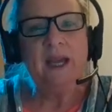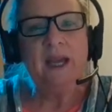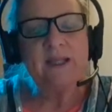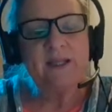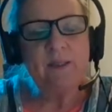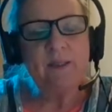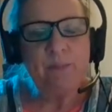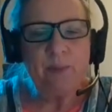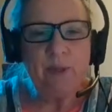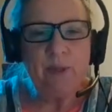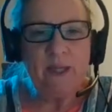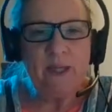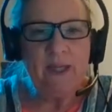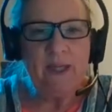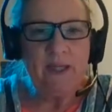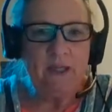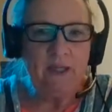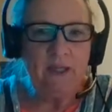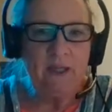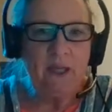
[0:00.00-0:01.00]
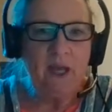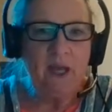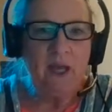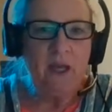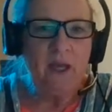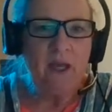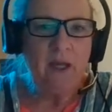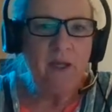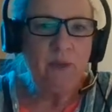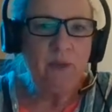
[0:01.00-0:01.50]
as a breed
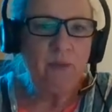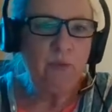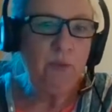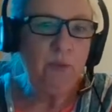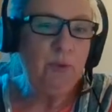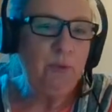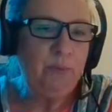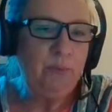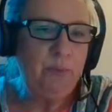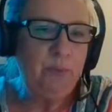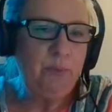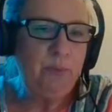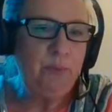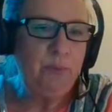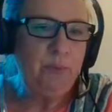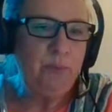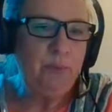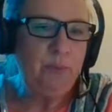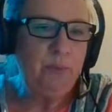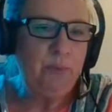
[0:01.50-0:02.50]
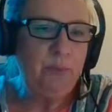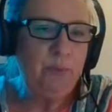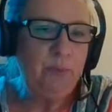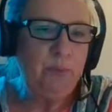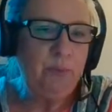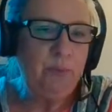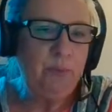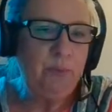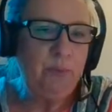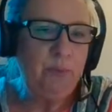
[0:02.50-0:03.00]
uh, group, you can
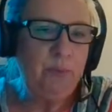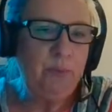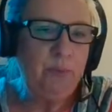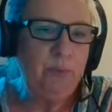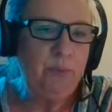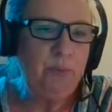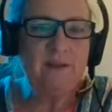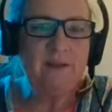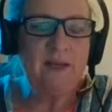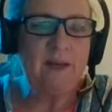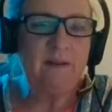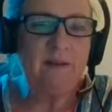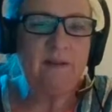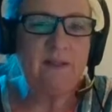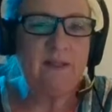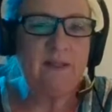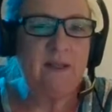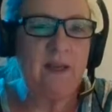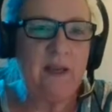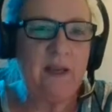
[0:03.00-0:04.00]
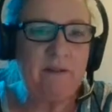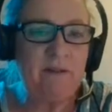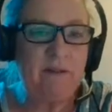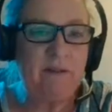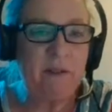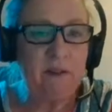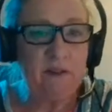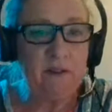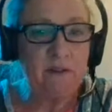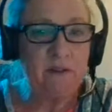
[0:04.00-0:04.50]
collect those data together
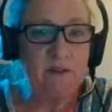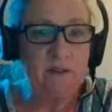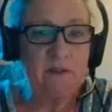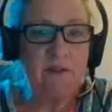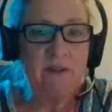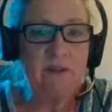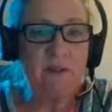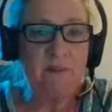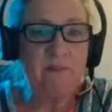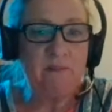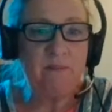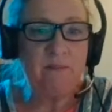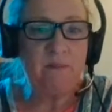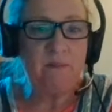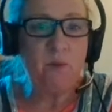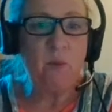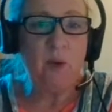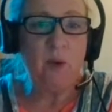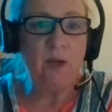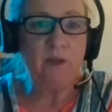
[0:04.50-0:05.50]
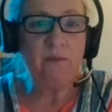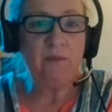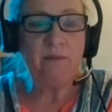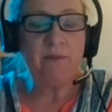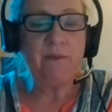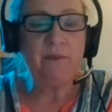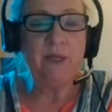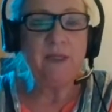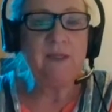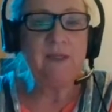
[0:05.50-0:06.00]
and you can do some quite
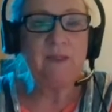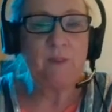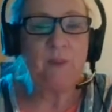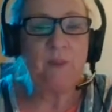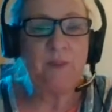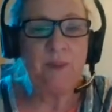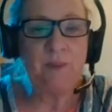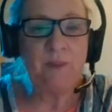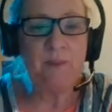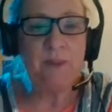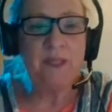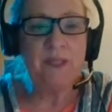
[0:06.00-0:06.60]
good things with them.